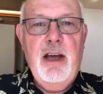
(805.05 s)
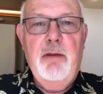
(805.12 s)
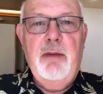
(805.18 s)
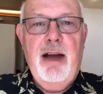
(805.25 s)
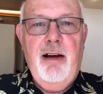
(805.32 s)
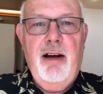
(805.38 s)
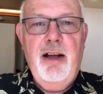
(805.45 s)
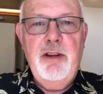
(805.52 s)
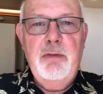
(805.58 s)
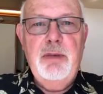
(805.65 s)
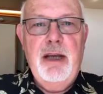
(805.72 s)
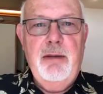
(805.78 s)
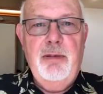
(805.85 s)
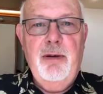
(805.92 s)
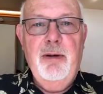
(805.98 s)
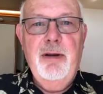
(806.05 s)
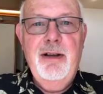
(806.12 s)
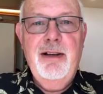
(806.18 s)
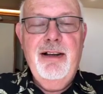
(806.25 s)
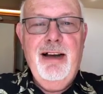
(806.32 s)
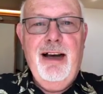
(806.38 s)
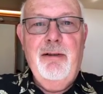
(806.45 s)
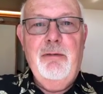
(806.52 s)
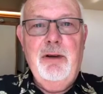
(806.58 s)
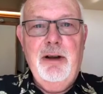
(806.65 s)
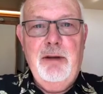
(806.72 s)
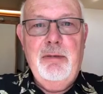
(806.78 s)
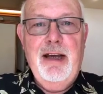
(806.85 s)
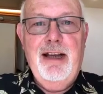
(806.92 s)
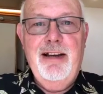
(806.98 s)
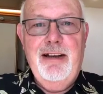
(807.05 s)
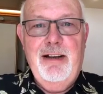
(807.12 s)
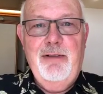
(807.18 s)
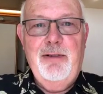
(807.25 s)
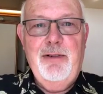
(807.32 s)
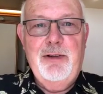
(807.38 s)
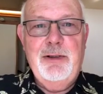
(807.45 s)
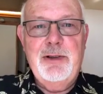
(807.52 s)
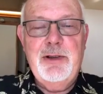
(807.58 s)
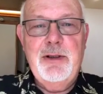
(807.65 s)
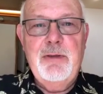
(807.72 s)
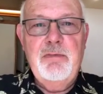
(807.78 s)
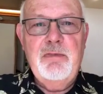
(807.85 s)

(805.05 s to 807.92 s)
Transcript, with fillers: about other people and want to make a difference.